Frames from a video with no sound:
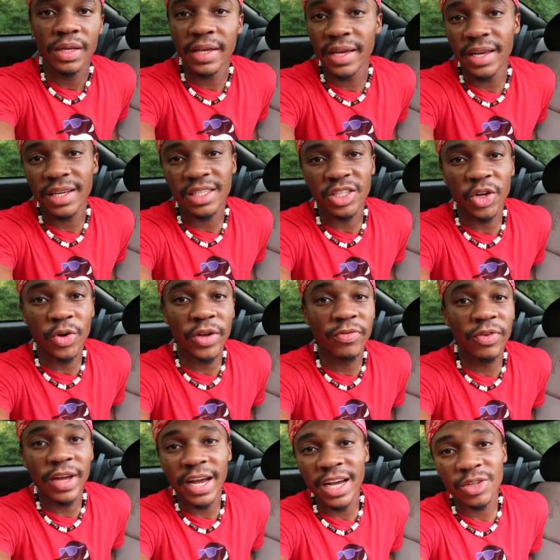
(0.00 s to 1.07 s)
Yeah, so if
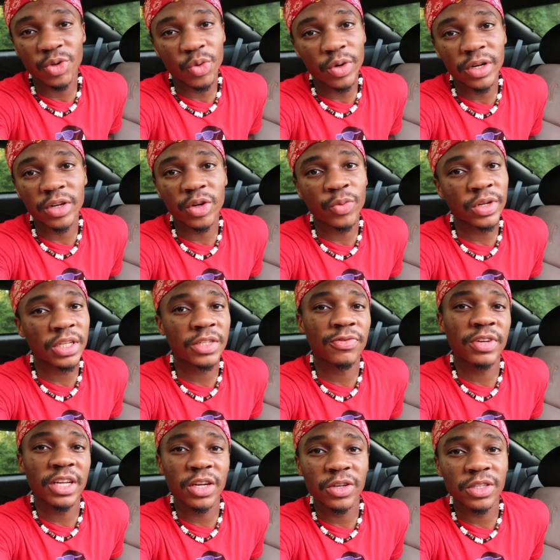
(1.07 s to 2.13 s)
you guys are wondering what this
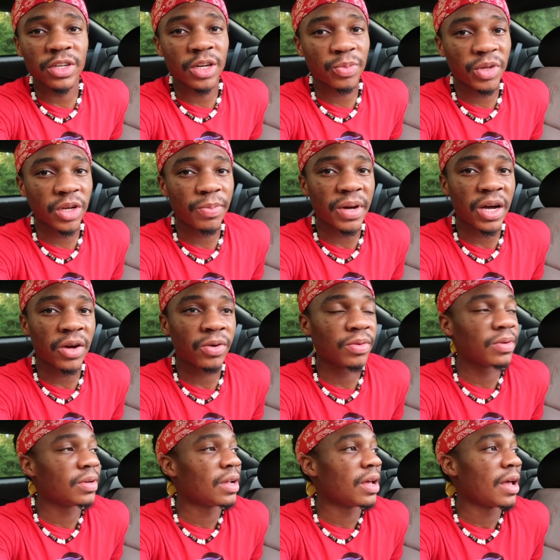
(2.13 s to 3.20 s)
video is going to be about,
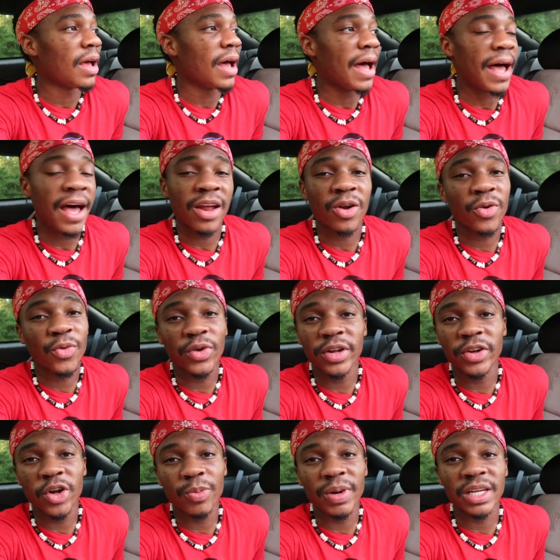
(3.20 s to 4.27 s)
I don't really
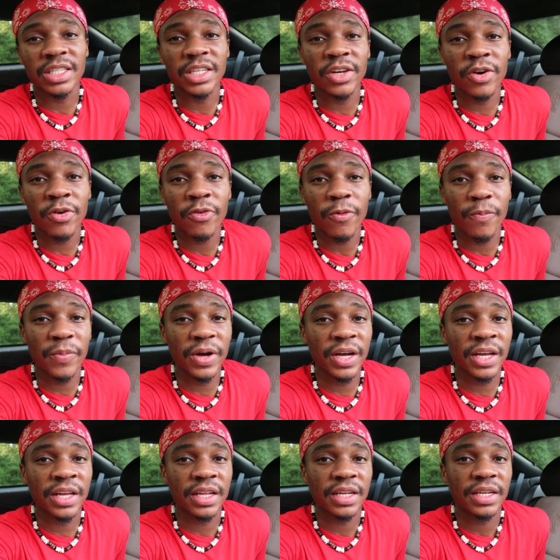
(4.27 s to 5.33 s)
know myself,
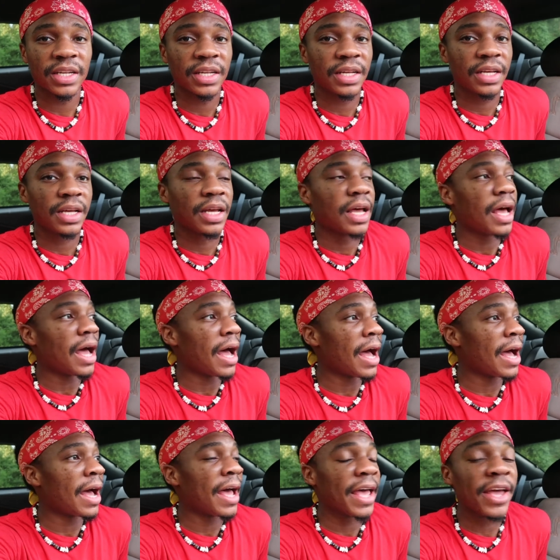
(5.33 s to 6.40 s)
but
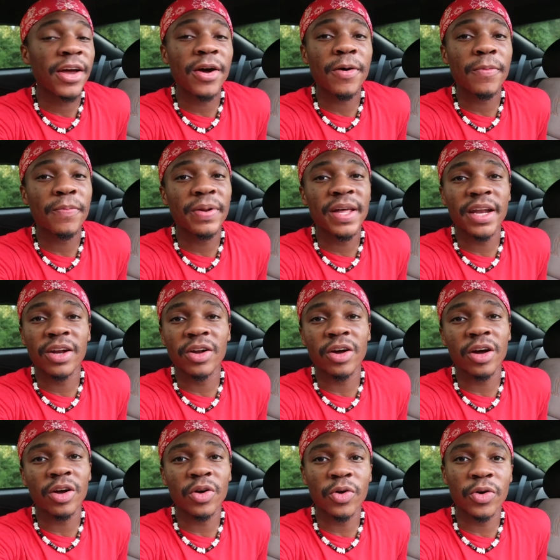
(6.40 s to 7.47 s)
I am planning
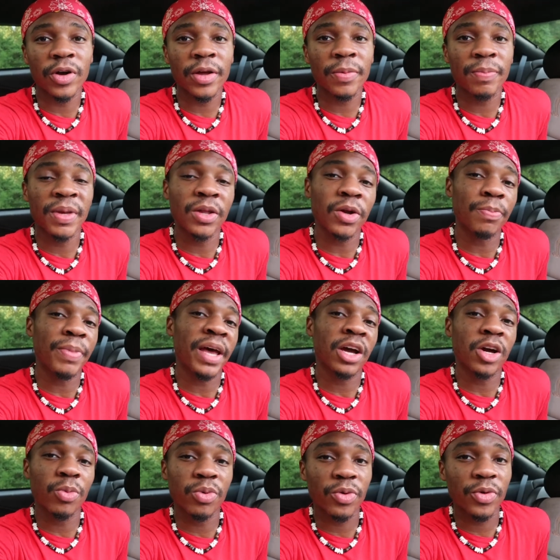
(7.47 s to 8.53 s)
on going meet up back
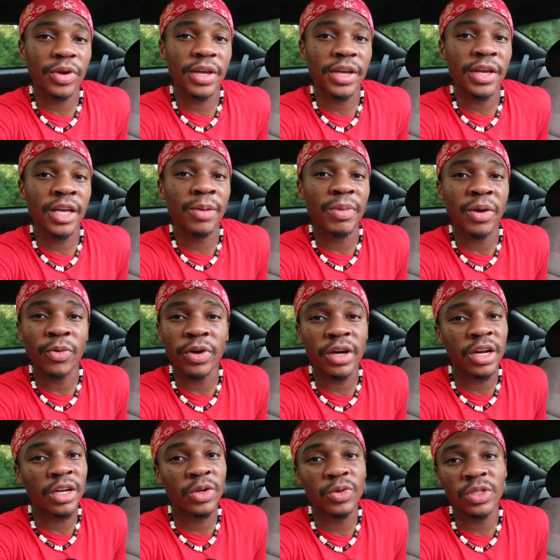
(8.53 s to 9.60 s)
up with Rakeem and we're
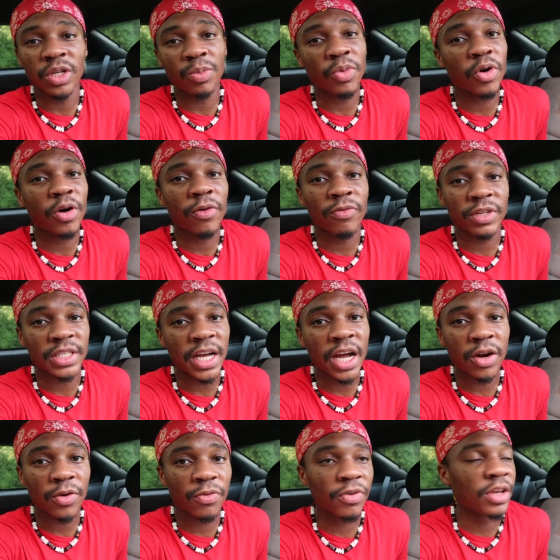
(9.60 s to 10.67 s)
going to do some more
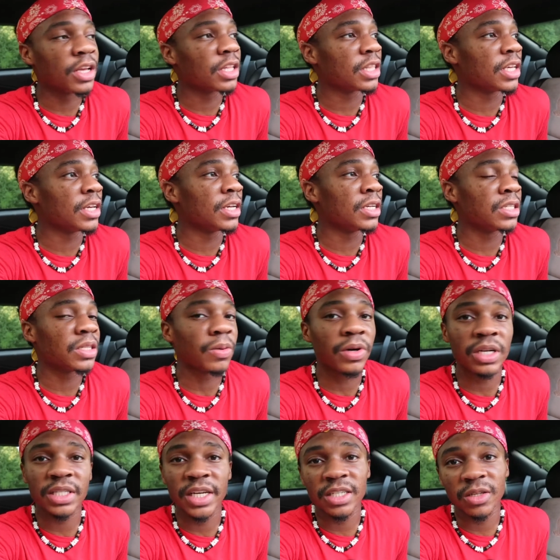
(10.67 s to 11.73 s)
photography and things. I'm
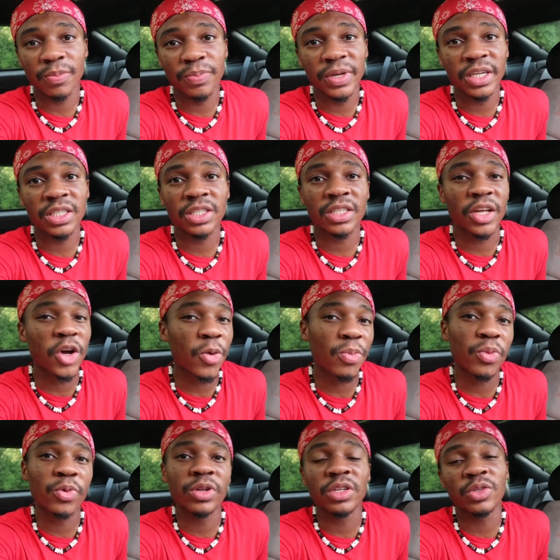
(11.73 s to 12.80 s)
going to take some pictures to help
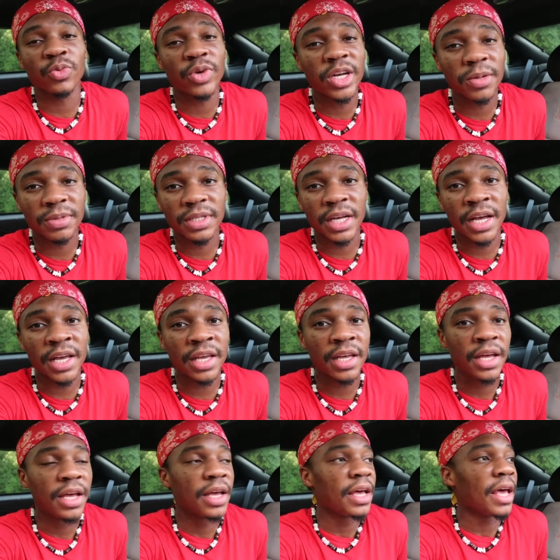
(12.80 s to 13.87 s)
him with his website
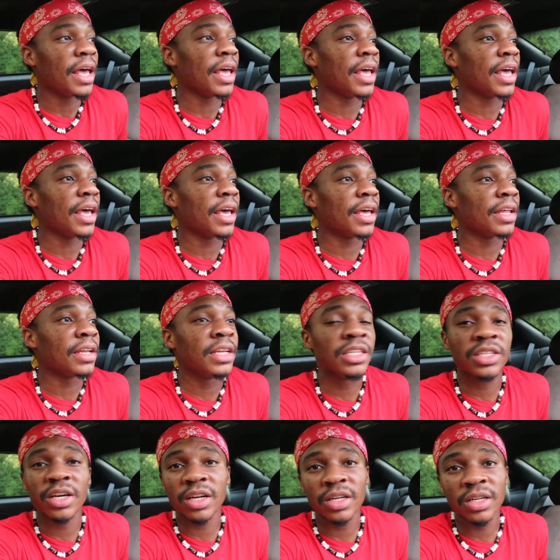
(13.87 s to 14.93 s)
and he's
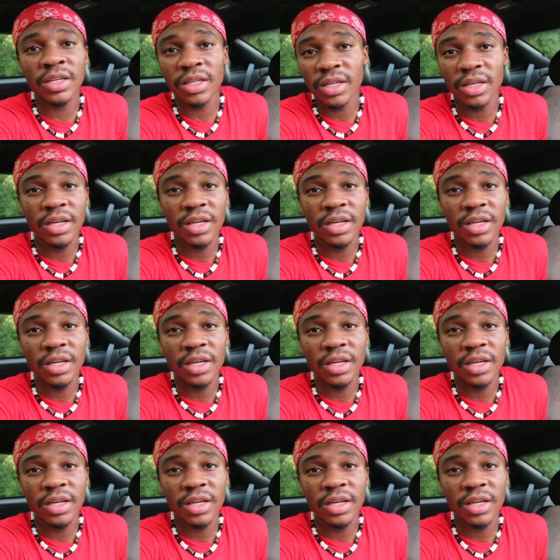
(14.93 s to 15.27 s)
gonna